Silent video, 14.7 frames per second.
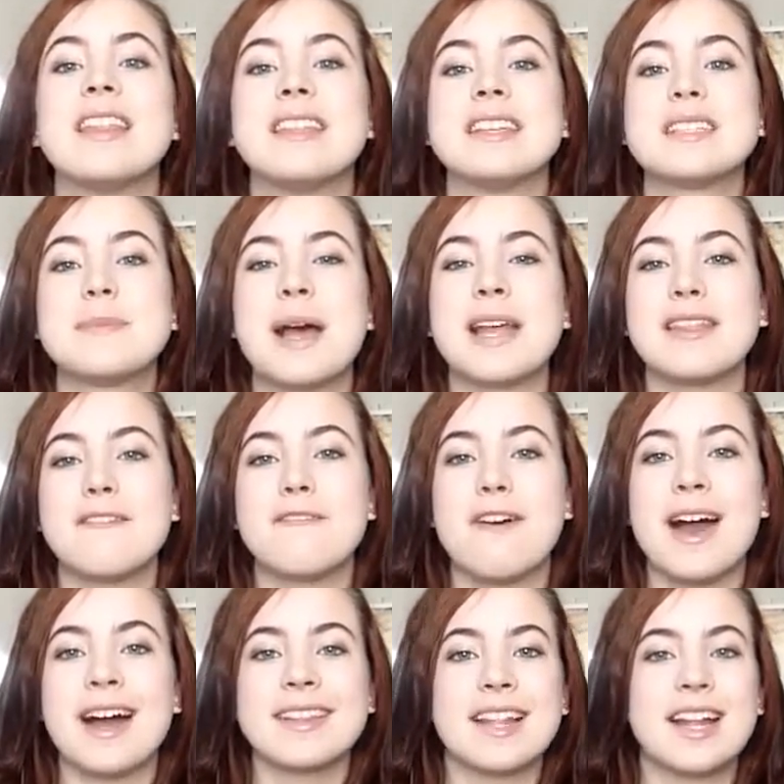Despite the
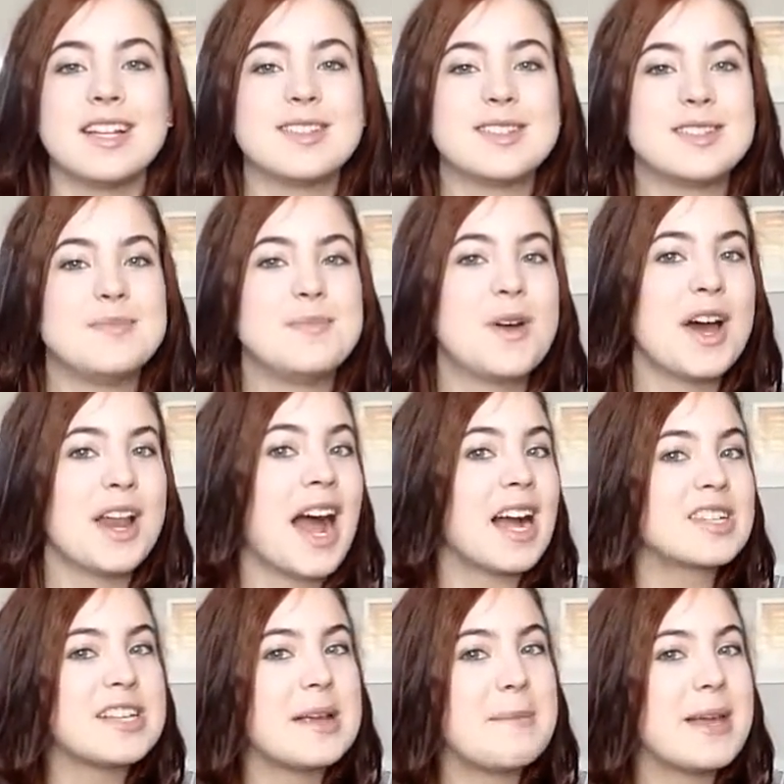fact that I'm not
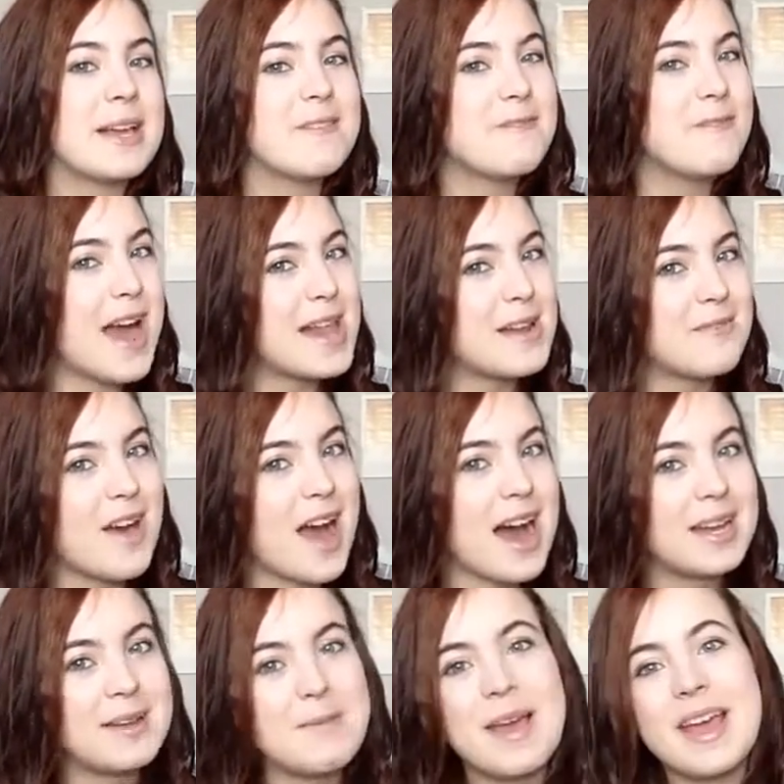actually a big fan of
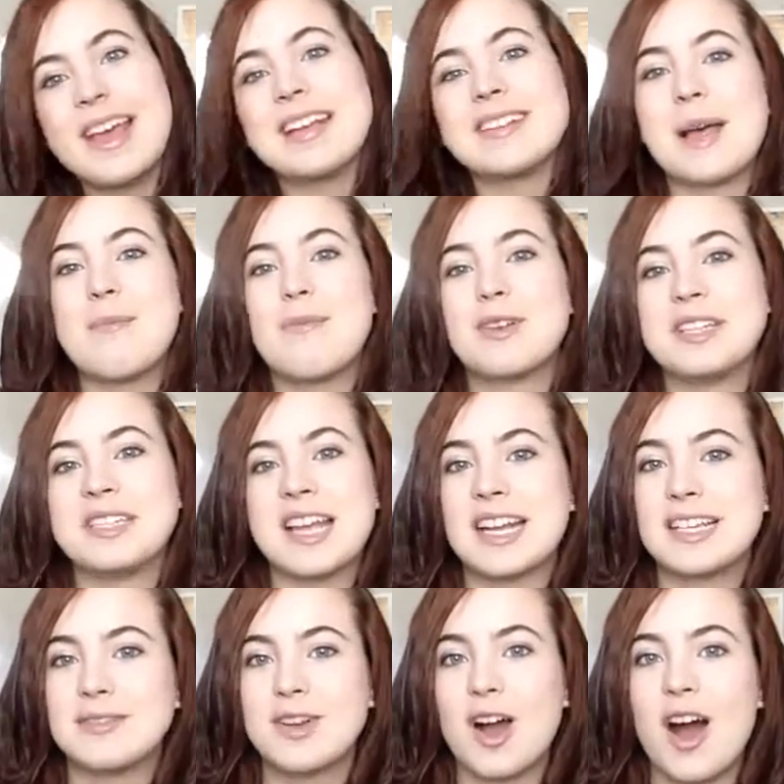anime, except for
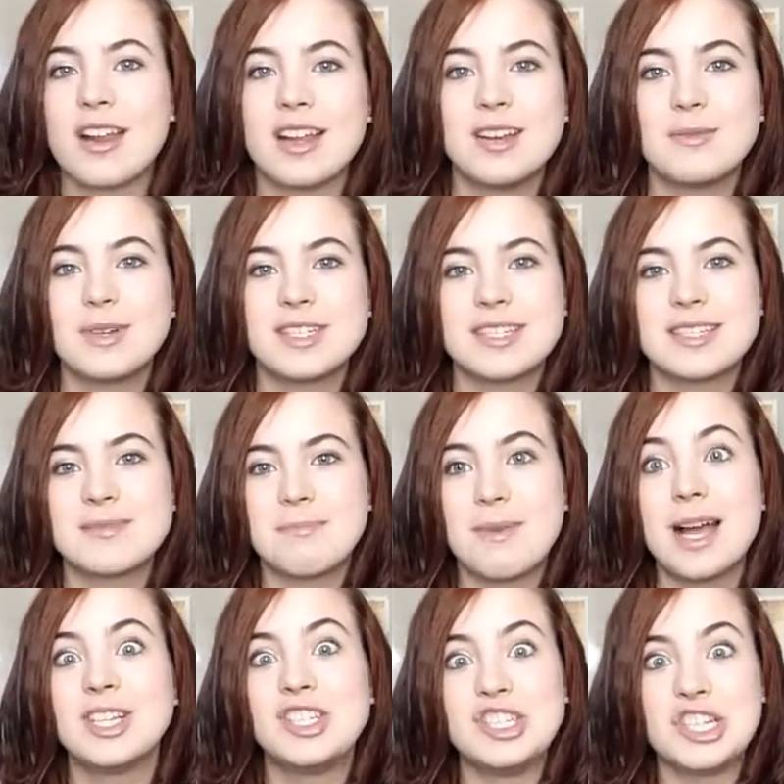Detective Conan, which is
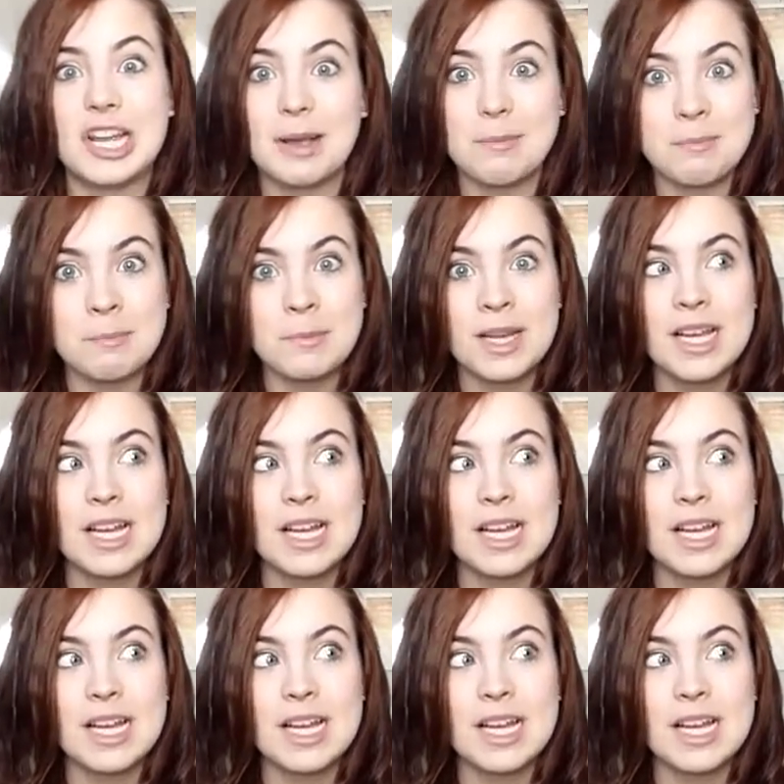my jam,